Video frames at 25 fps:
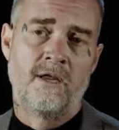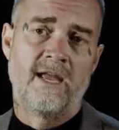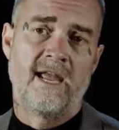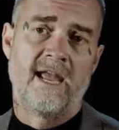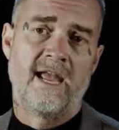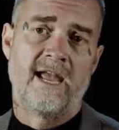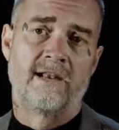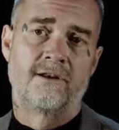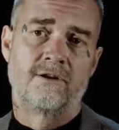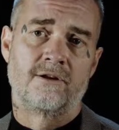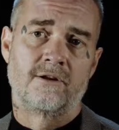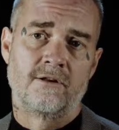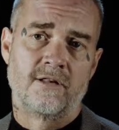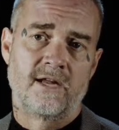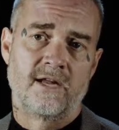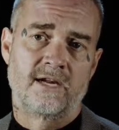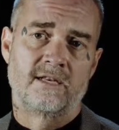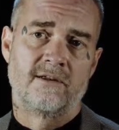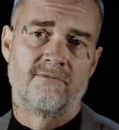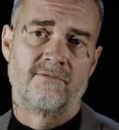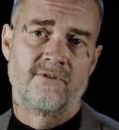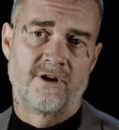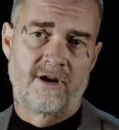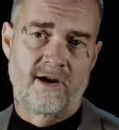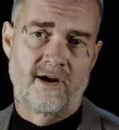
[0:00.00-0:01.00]
and
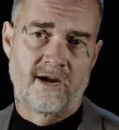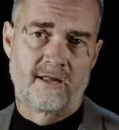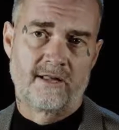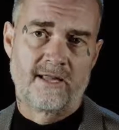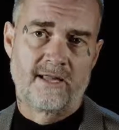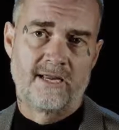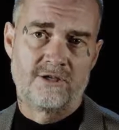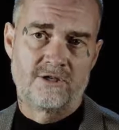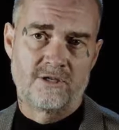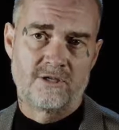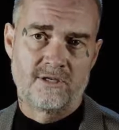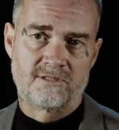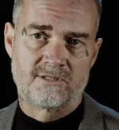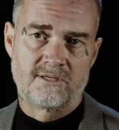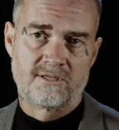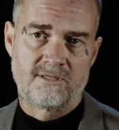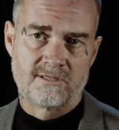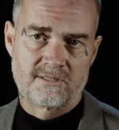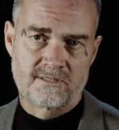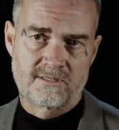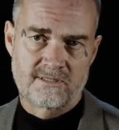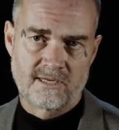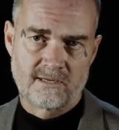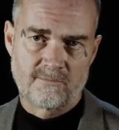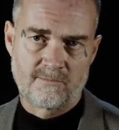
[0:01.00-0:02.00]
collective annihilation is a
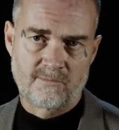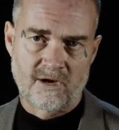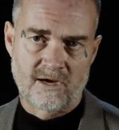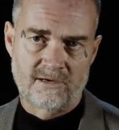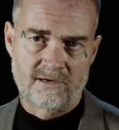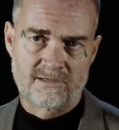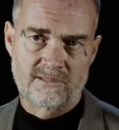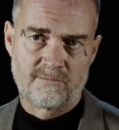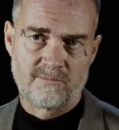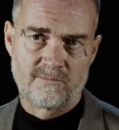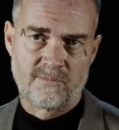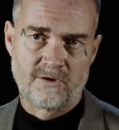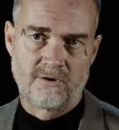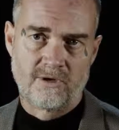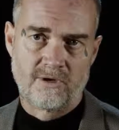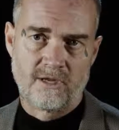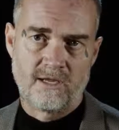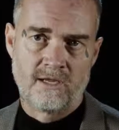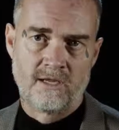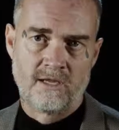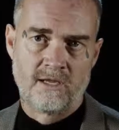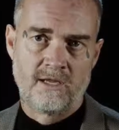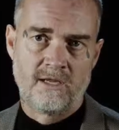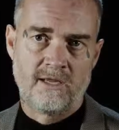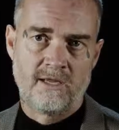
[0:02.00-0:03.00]
distinct possibility.
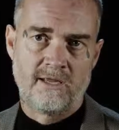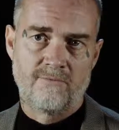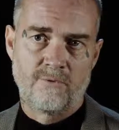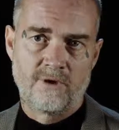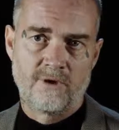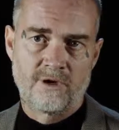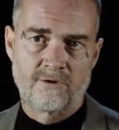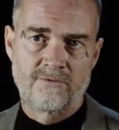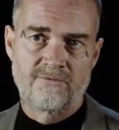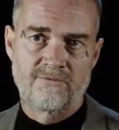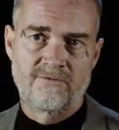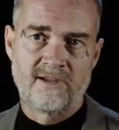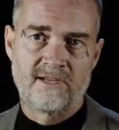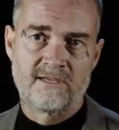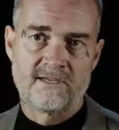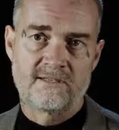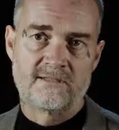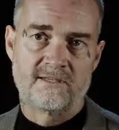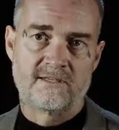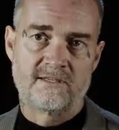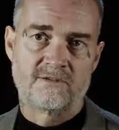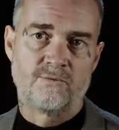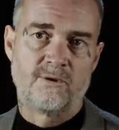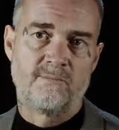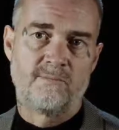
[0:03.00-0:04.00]
If we don't face
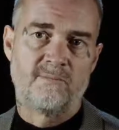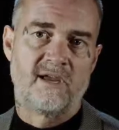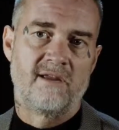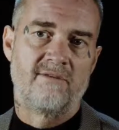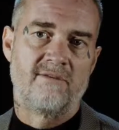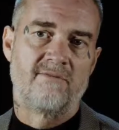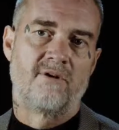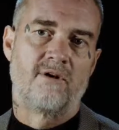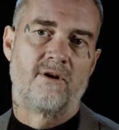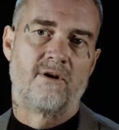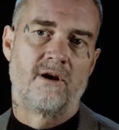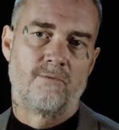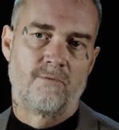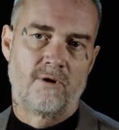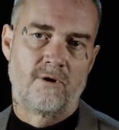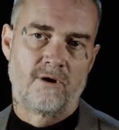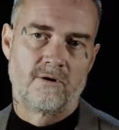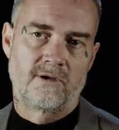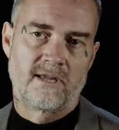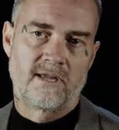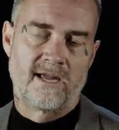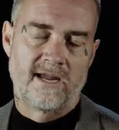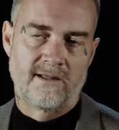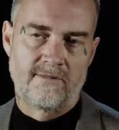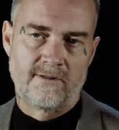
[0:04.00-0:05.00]
this, we may very well
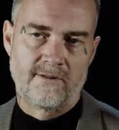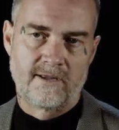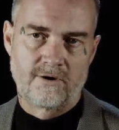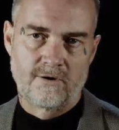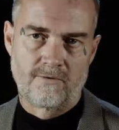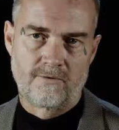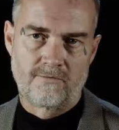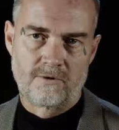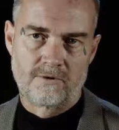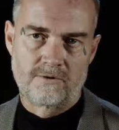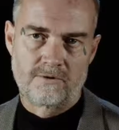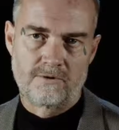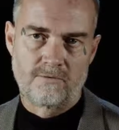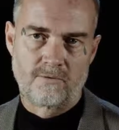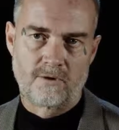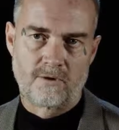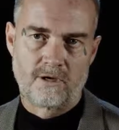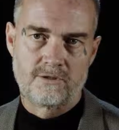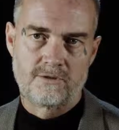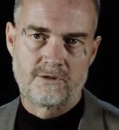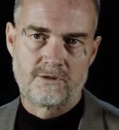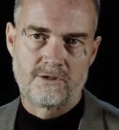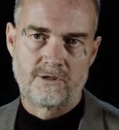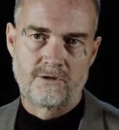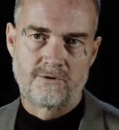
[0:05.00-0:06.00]
hand that over to our
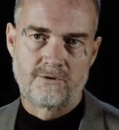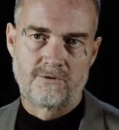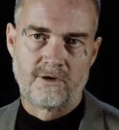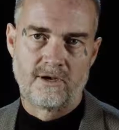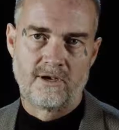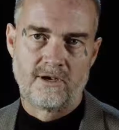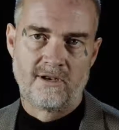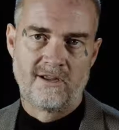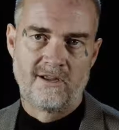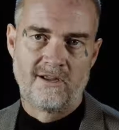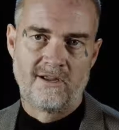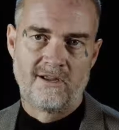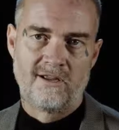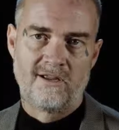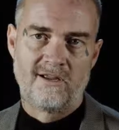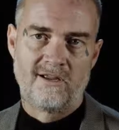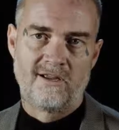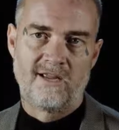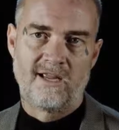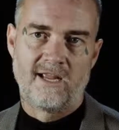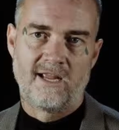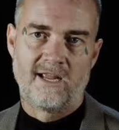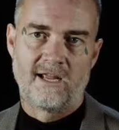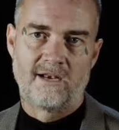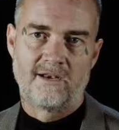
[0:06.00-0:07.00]
children.
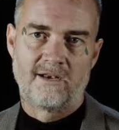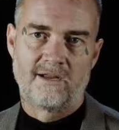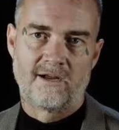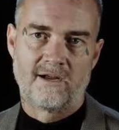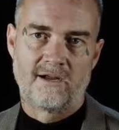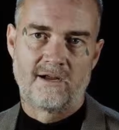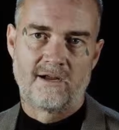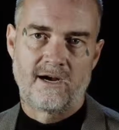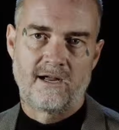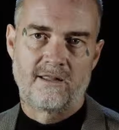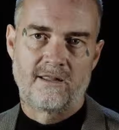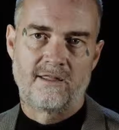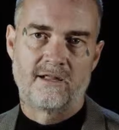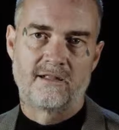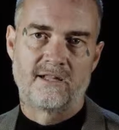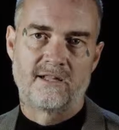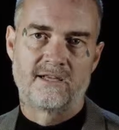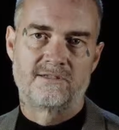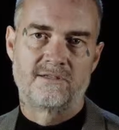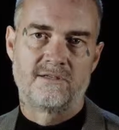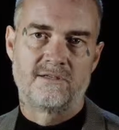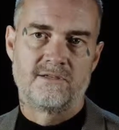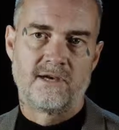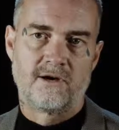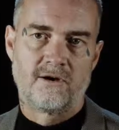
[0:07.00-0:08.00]
And I think
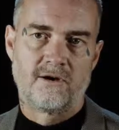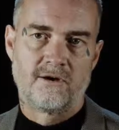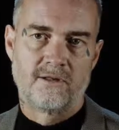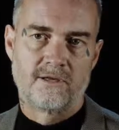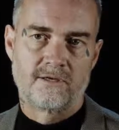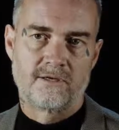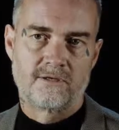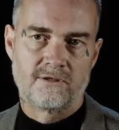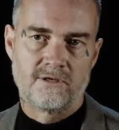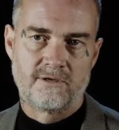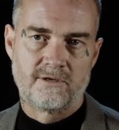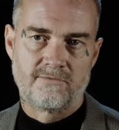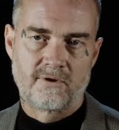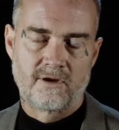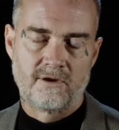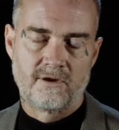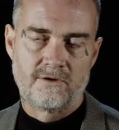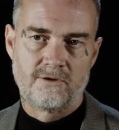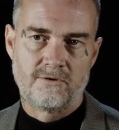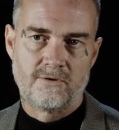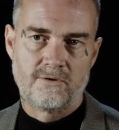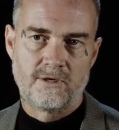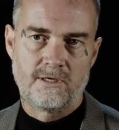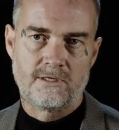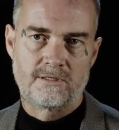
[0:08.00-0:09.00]
that's a dereliction of our
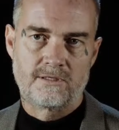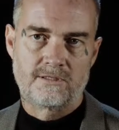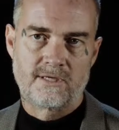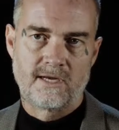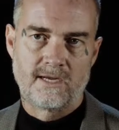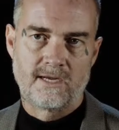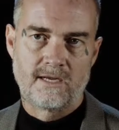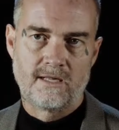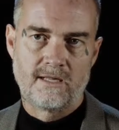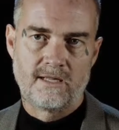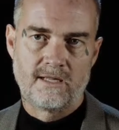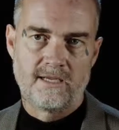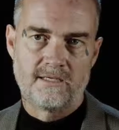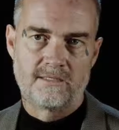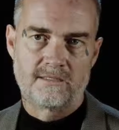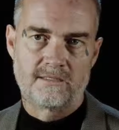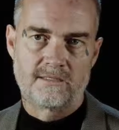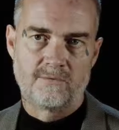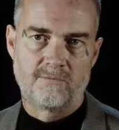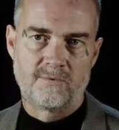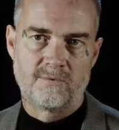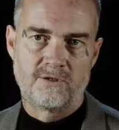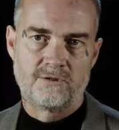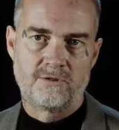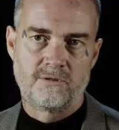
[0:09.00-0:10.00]
duty, to say the least,
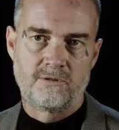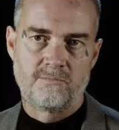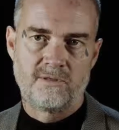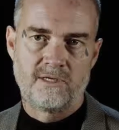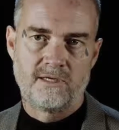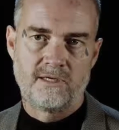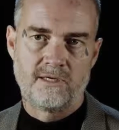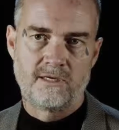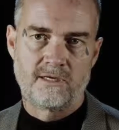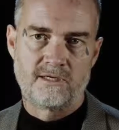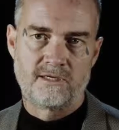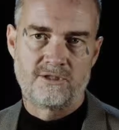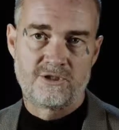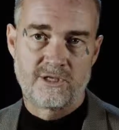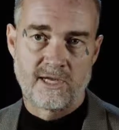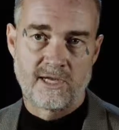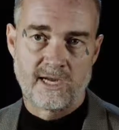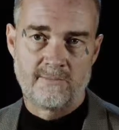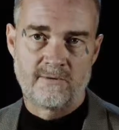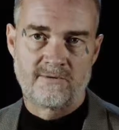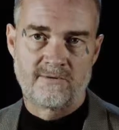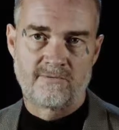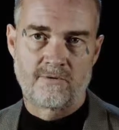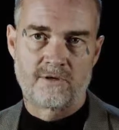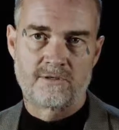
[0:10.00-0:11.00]
and we should be
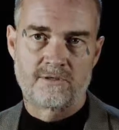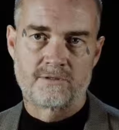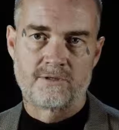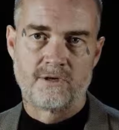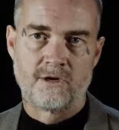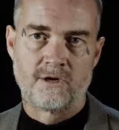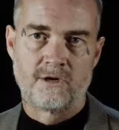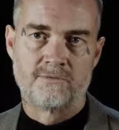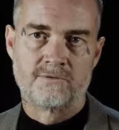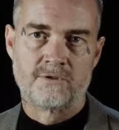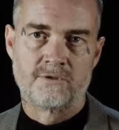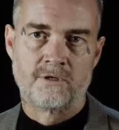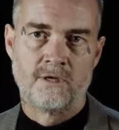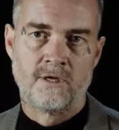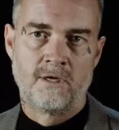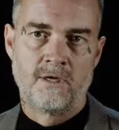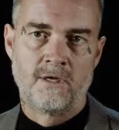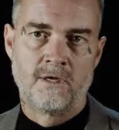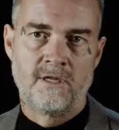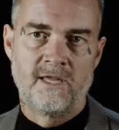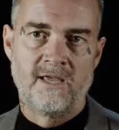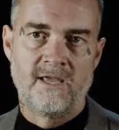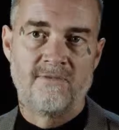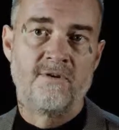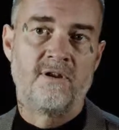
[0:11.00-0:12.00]
ashamed of ourselves
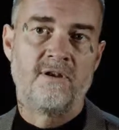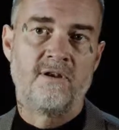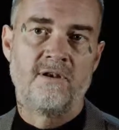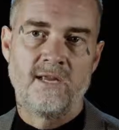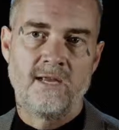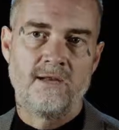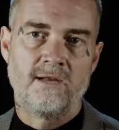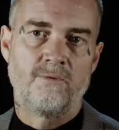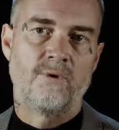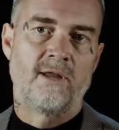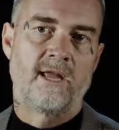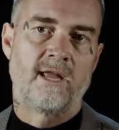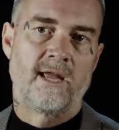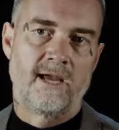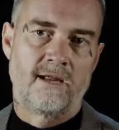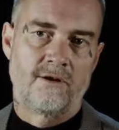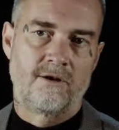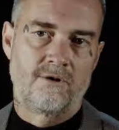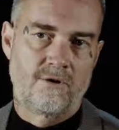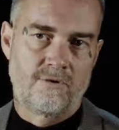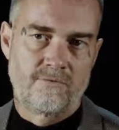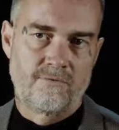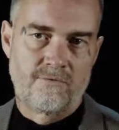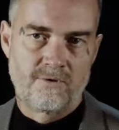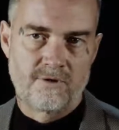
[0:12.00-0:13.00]
if indeed we hand
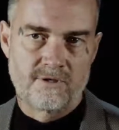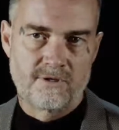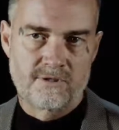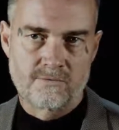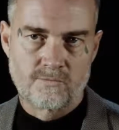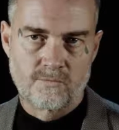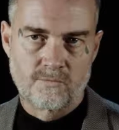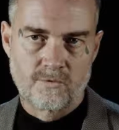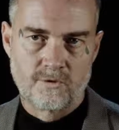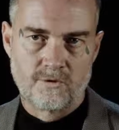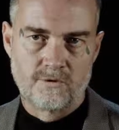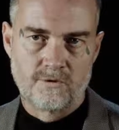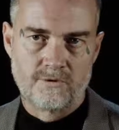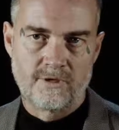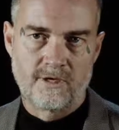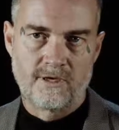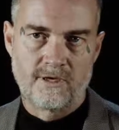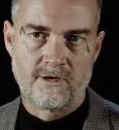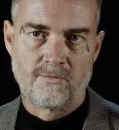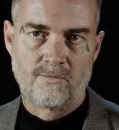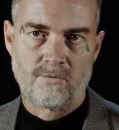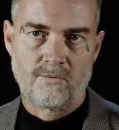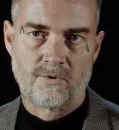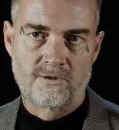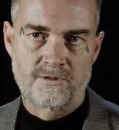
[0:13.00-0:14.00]
over this world in a
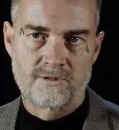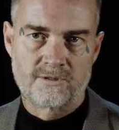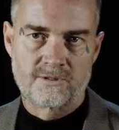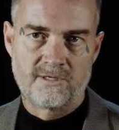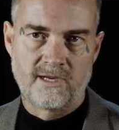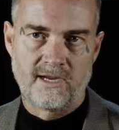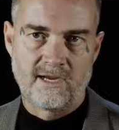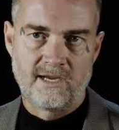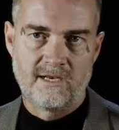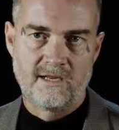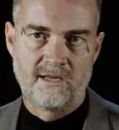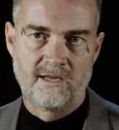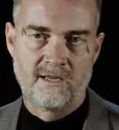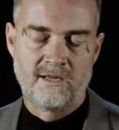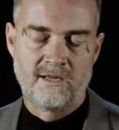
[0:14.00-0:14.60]
worse state.